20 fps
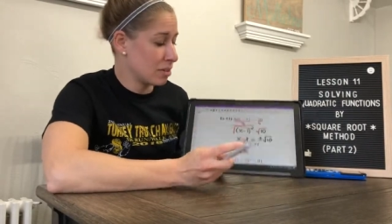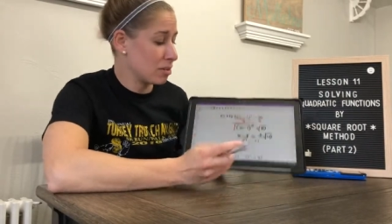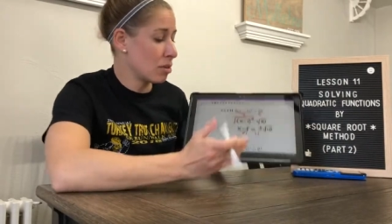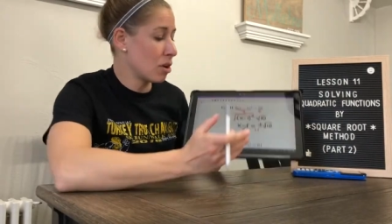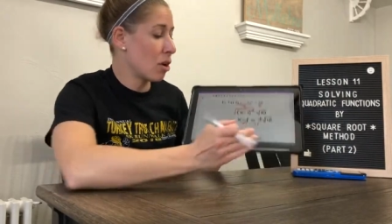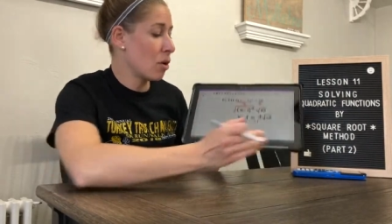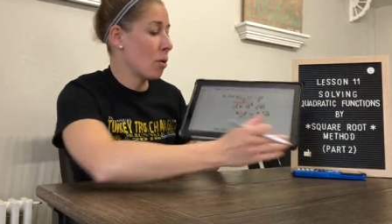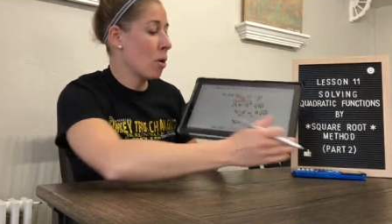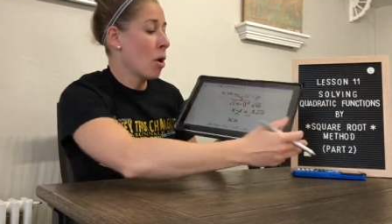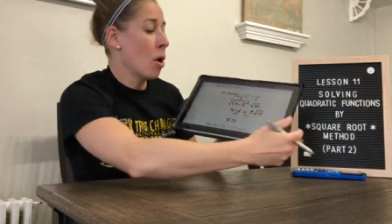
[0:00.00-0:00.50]

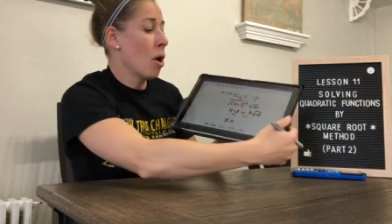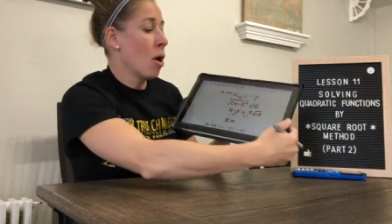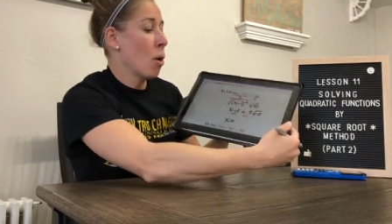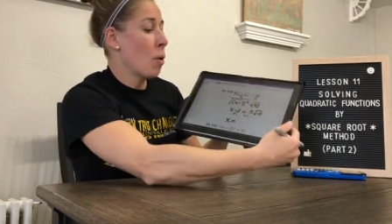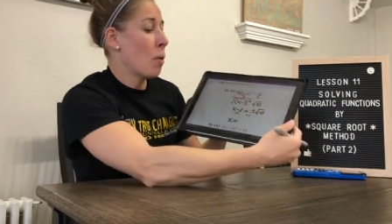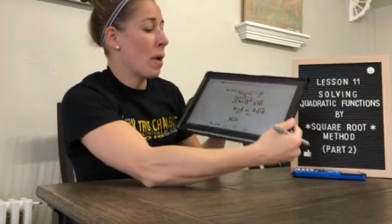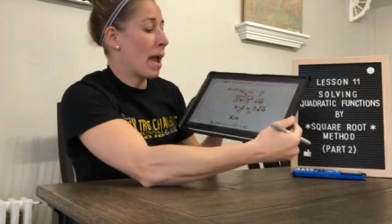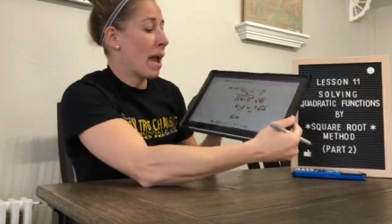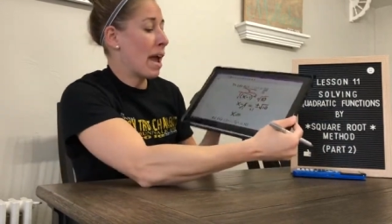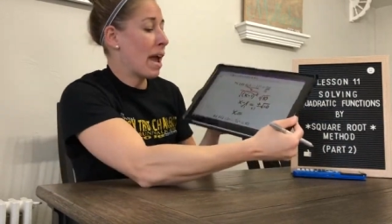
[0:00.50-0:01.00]
So
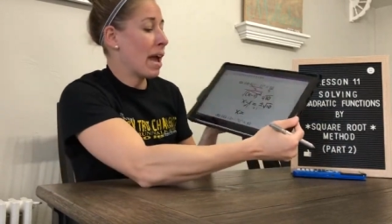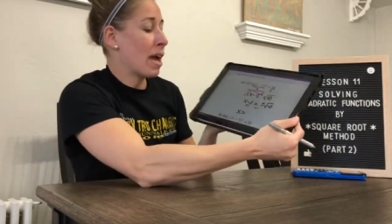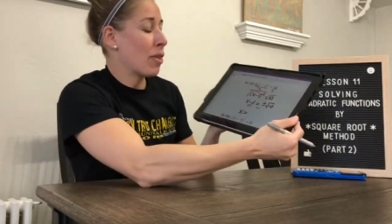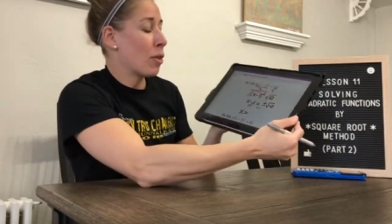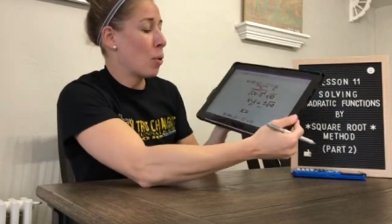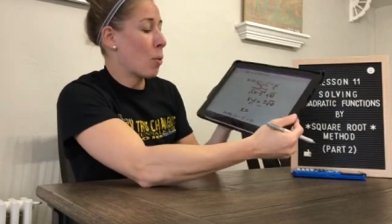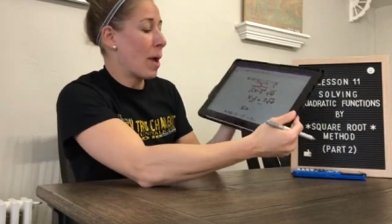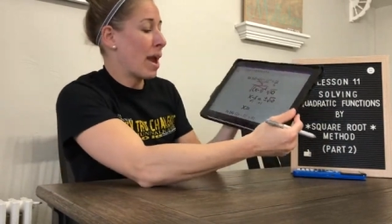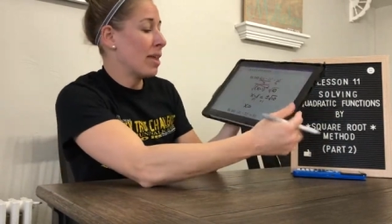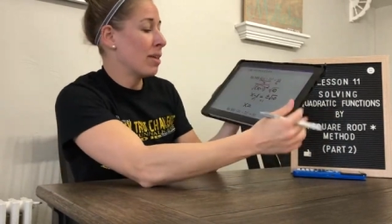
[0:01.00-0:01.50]

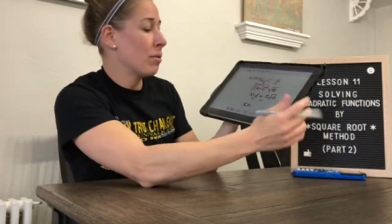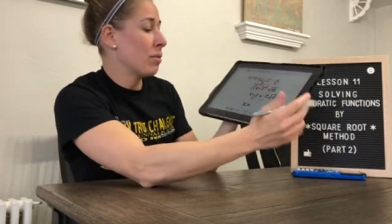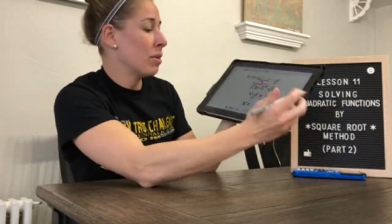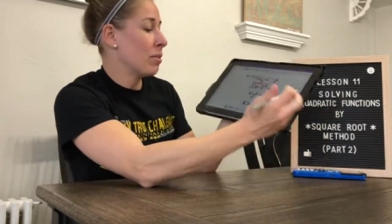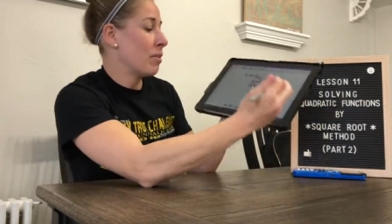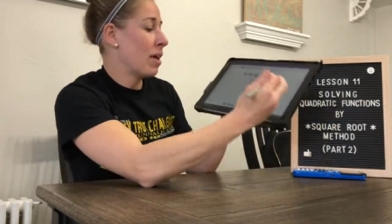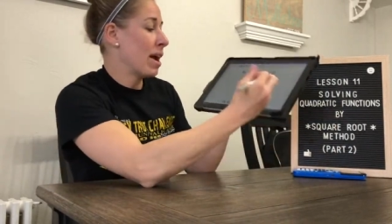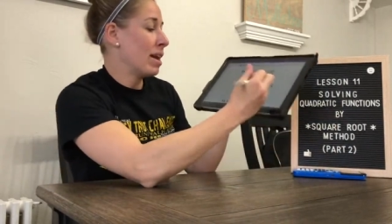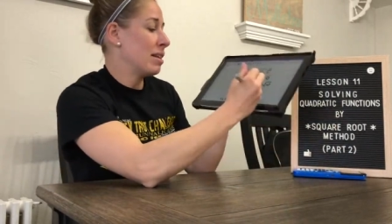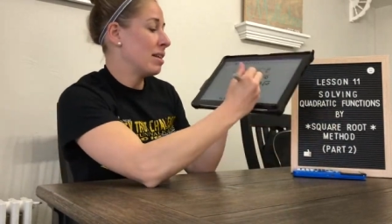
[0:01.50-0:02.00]
the way that we
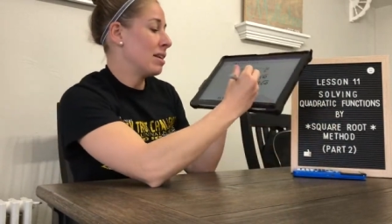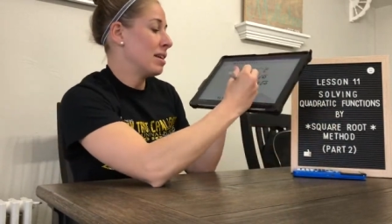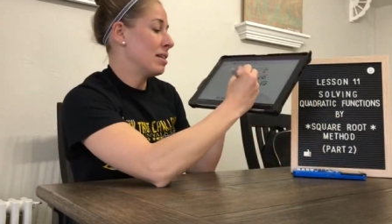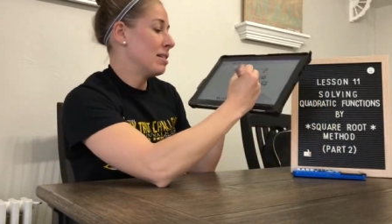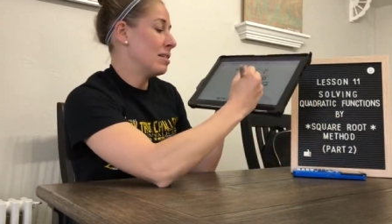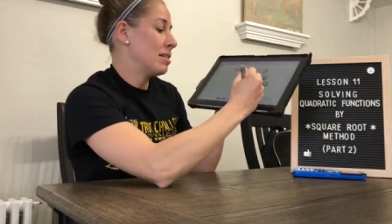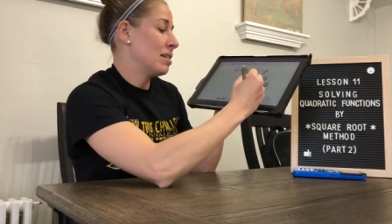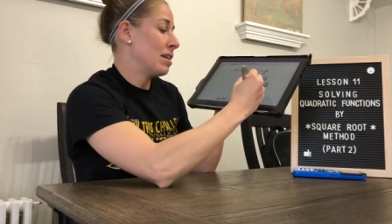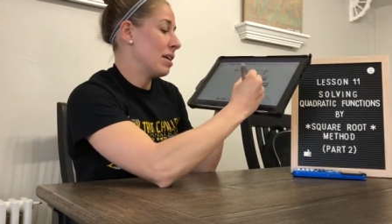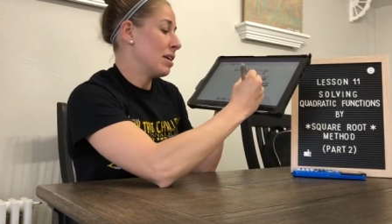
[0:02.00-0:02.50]
write
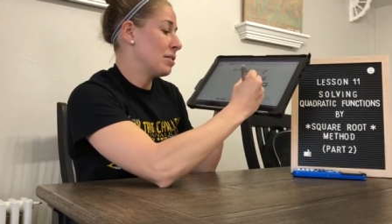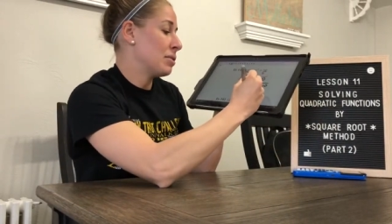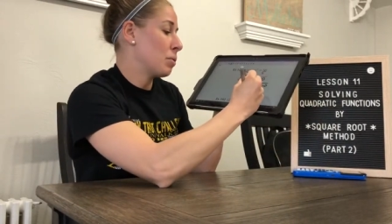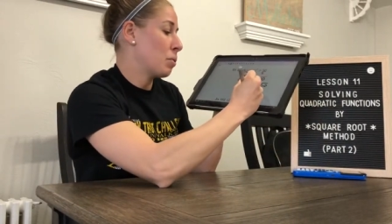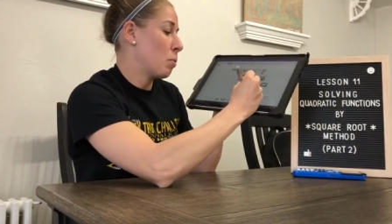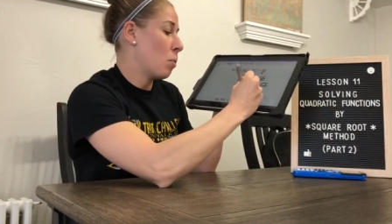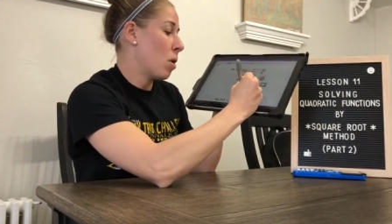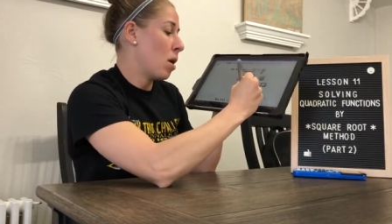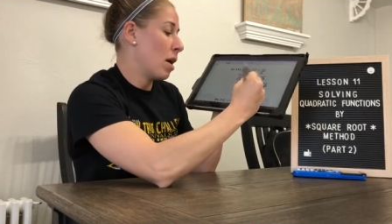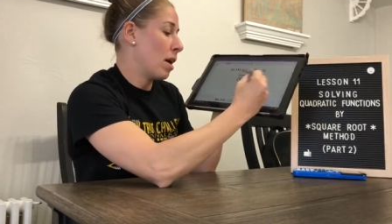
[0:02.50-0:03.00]
this is
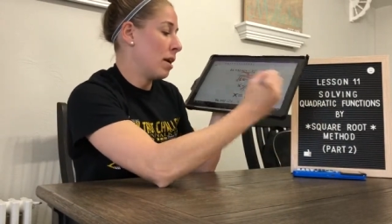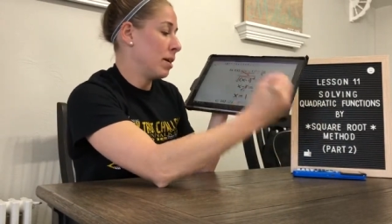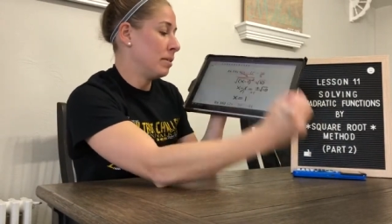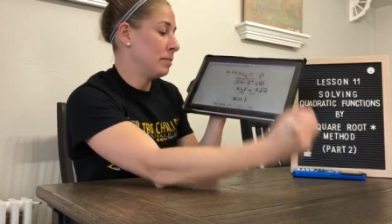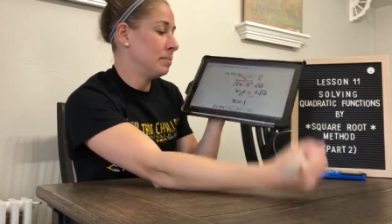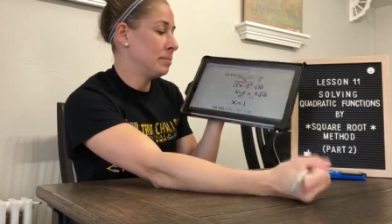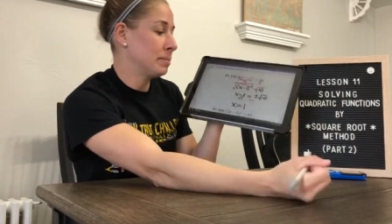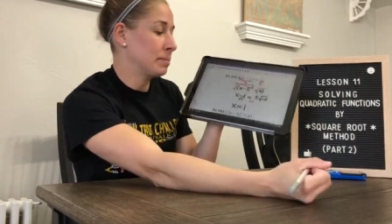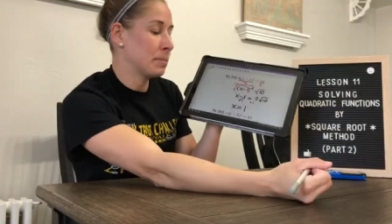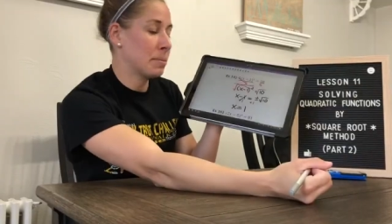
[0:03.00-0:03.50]

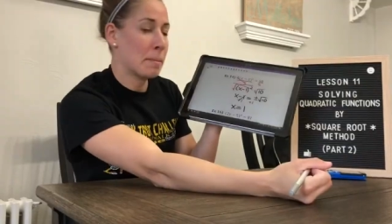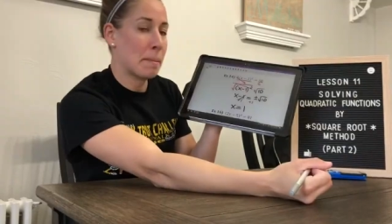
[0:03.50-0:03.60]
1